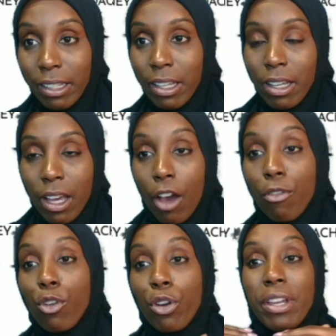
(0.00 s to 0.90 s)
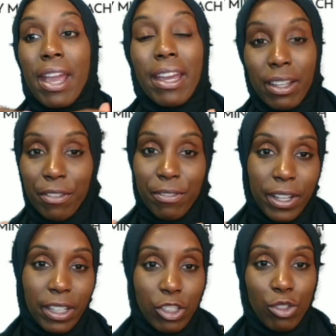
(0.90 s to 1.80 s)
of creating a
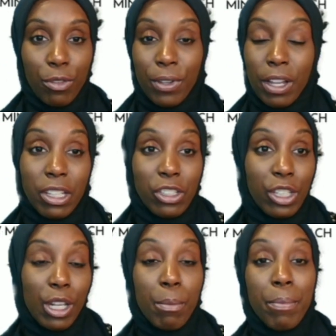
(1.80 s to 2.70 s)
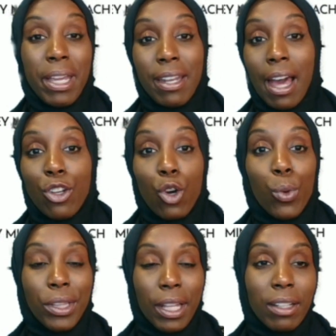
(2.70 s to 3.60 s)
financial foundation and may not know what
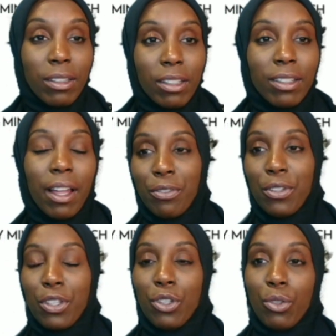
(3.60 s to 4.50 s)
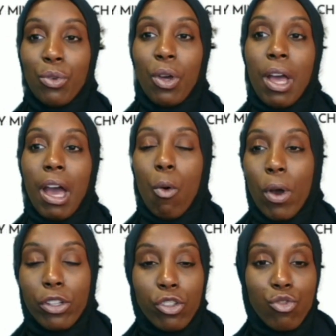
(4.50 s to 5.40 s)
that looked like for you, I want you to
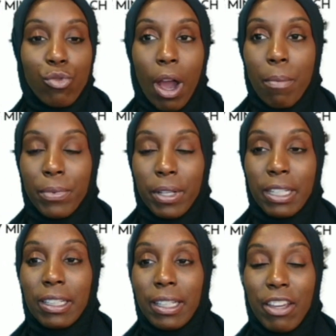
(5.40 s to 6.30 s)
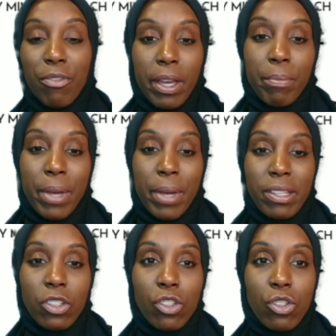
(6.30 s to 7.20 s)
drop and leave me a message
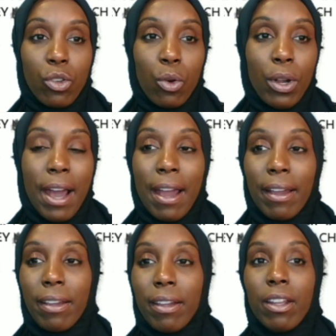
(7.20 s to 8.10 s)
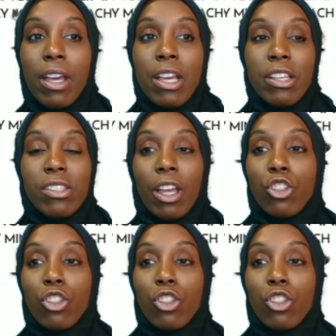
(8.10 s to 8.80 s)
so that I can set you